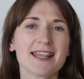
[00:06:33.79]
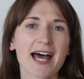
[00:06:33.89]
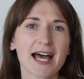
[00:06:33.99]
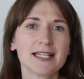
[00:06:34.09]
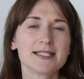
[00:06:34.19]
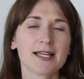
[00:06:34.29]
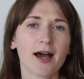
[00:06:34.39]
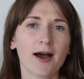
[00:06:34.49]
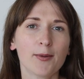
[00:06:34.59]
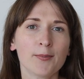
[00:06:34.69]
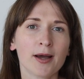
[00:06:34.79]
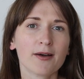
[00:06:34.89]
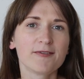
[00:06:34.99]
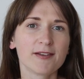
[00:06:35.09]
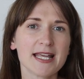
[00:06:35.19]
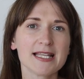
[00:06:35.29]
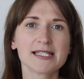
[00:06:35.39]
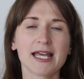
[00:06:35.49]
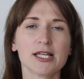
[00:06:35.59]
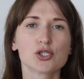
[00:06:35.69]
that um,
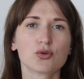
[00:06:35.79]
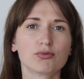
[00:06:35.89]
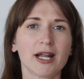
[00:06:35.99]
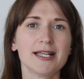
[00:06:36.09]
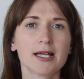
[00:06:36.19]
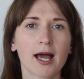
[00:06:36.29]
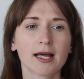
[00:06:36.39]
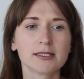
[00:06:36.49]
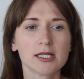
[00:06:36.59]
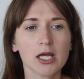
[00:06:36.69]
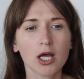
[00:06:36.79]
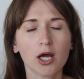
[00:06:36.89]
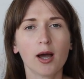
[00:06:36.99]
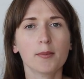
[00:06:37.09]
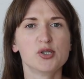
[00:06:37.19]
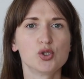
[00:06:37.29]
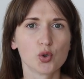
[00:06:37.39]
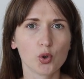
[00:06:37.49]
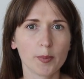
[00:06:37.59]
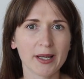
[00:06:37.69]
fleece is great at
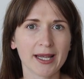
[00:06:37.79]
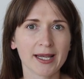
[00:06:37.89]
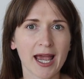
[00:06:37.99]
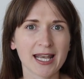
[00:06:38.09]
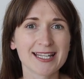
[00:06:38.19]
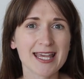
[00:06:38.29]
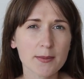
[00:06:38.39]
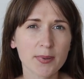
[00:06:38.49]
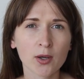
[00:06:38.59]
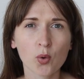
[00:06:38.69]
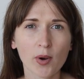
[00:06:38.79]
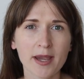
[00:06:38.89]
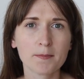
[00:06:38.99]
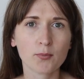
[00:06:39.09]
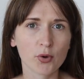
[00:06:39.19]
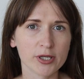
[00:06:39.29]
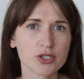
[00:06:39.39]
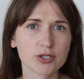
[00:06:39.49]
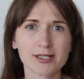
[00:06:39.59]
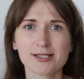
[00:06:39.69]
absorbing and keeping away
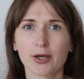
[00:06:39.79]
moisture.